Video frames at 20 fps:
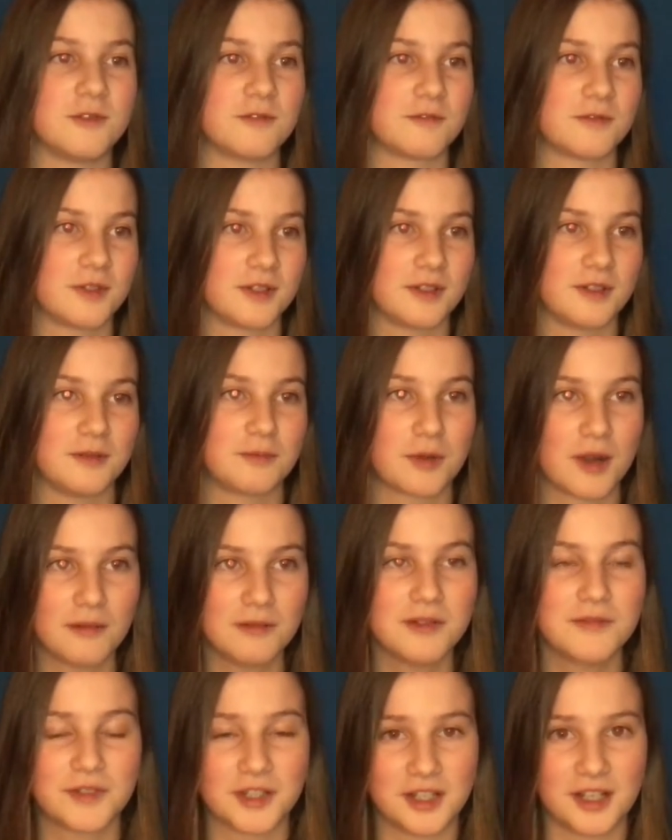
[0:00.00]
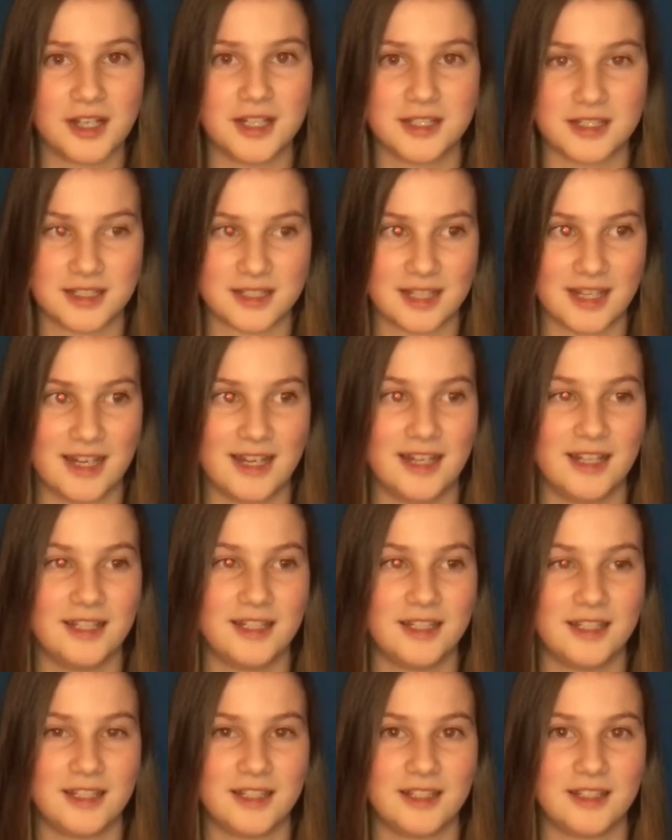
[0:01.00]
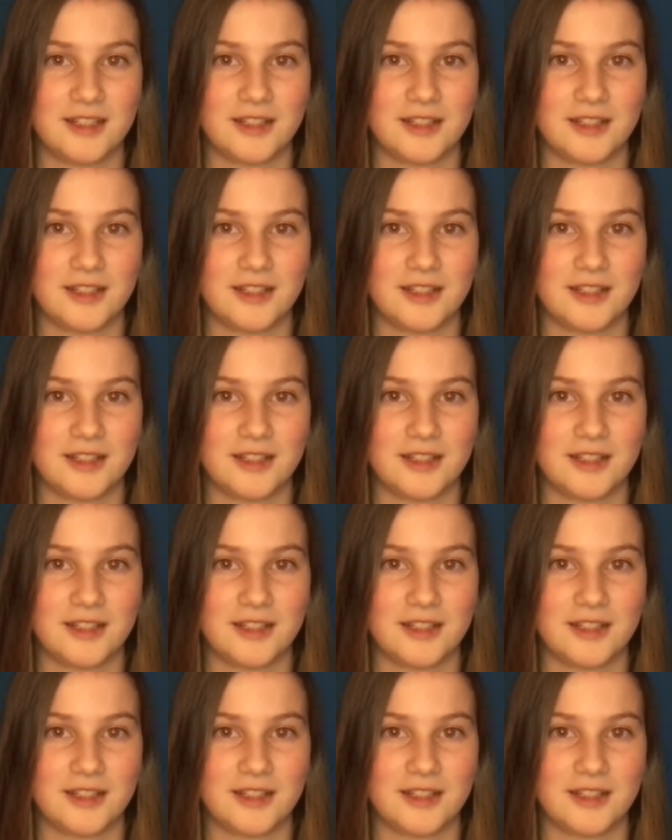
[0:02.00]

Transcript: you probably realize that